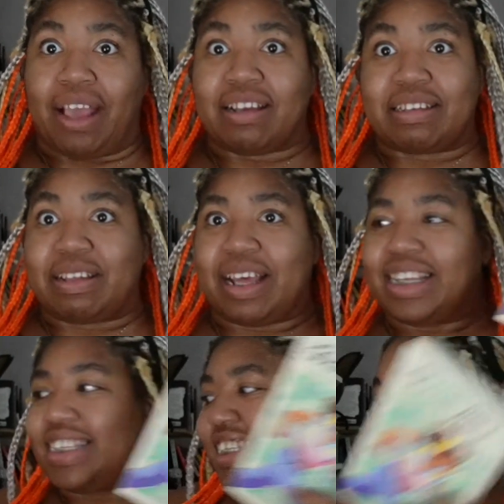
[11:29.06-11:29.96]
So
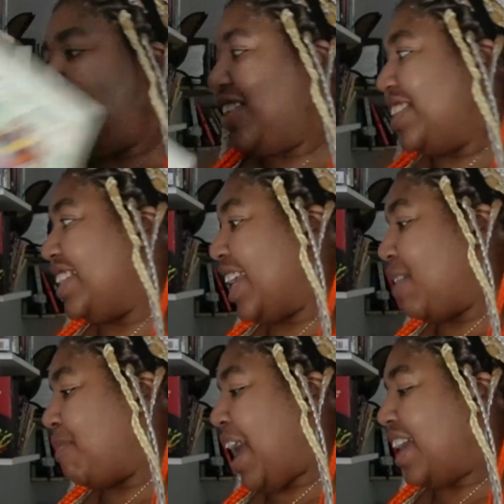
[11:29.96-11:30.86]
that sounds like
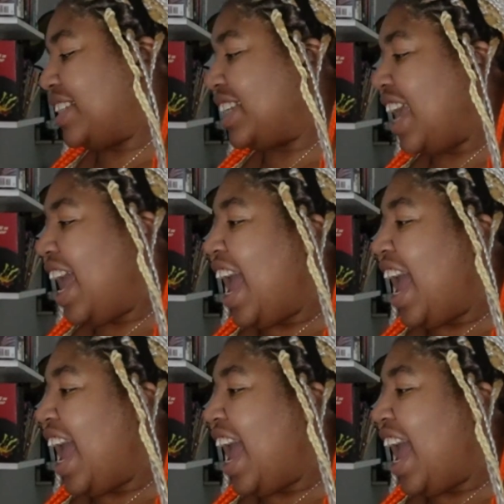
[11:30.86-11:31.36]
a blast.